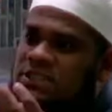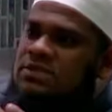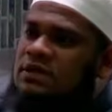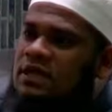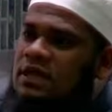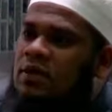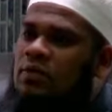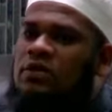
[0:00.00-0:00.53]

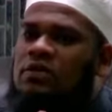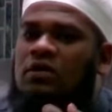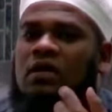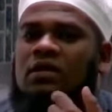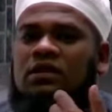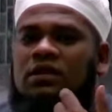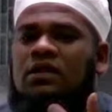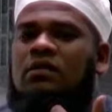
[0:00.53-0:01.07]
Bismillah, we
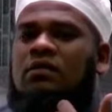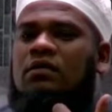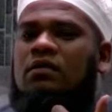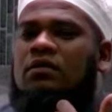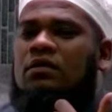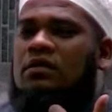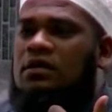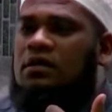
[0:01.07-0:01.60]
gargle,
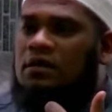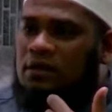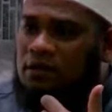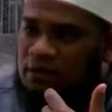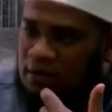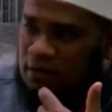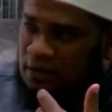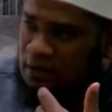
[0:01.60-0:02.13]

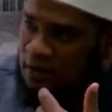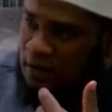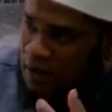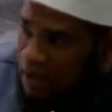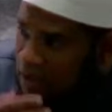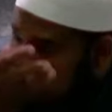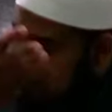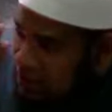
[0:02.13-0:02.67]

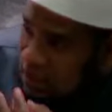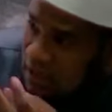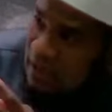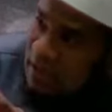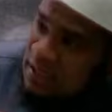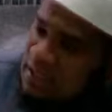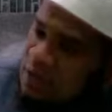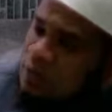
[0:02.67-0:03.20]
and then
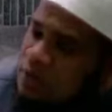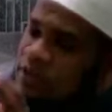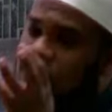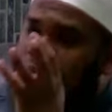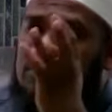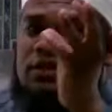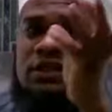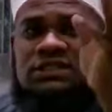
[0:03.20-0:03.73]
clean it
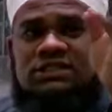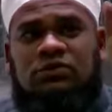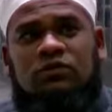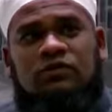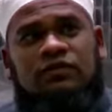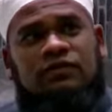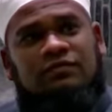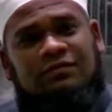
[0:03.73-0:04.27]
with these
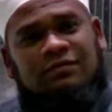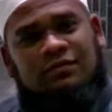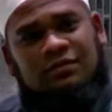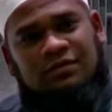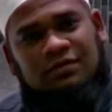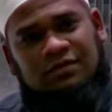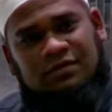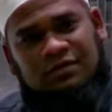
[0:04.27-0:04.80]
2
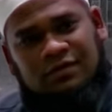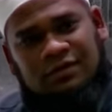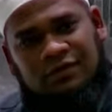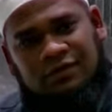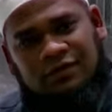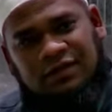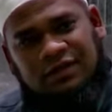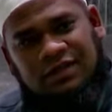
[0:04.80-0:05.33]

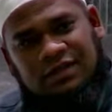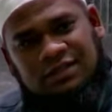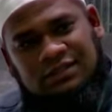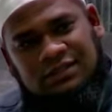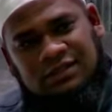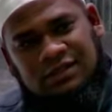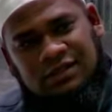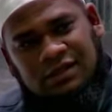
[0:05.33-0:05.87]

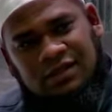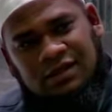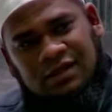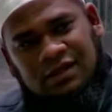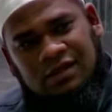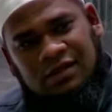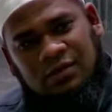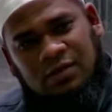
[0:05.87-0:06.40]
fingers,
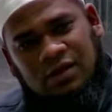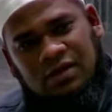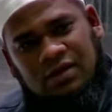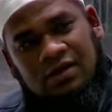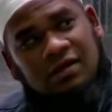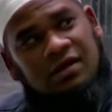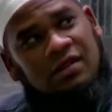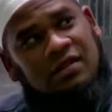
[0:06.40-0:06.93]
the
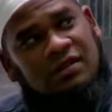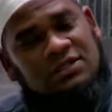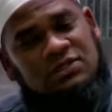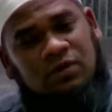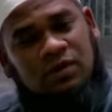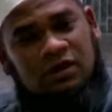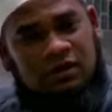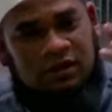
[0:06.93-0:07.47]
one here and
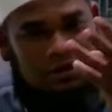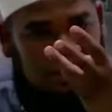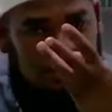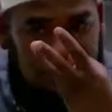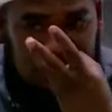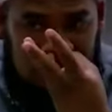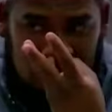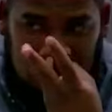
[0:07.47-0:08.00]
this one,
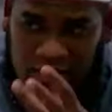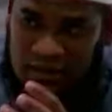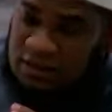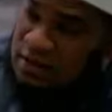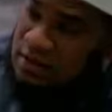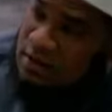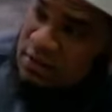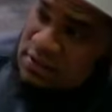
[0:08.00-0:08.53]

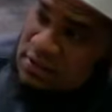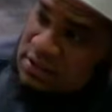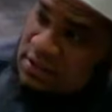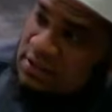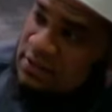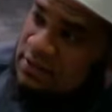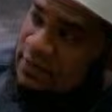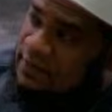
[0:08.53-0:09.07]
in the
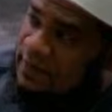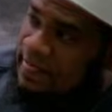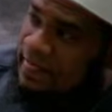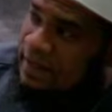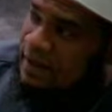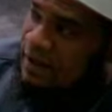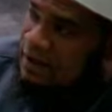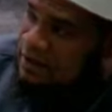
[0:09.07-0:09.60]
nose.
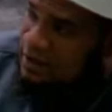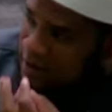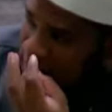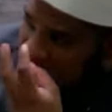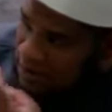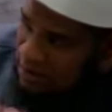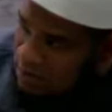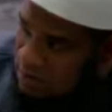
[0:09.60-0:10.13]
Okay?
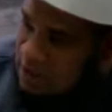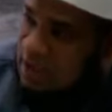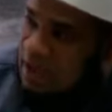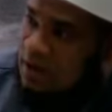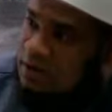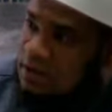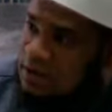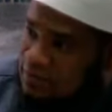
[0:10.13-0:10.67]
We
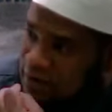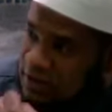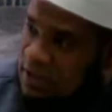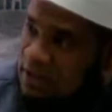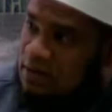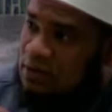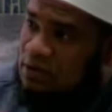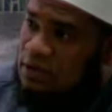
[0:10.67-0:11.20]
take out
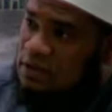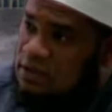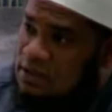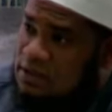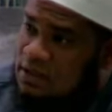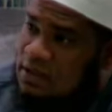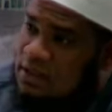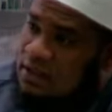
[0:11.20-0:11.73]
everything, all the
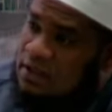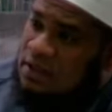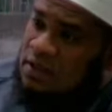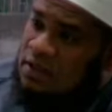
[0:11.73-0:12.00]
dirt.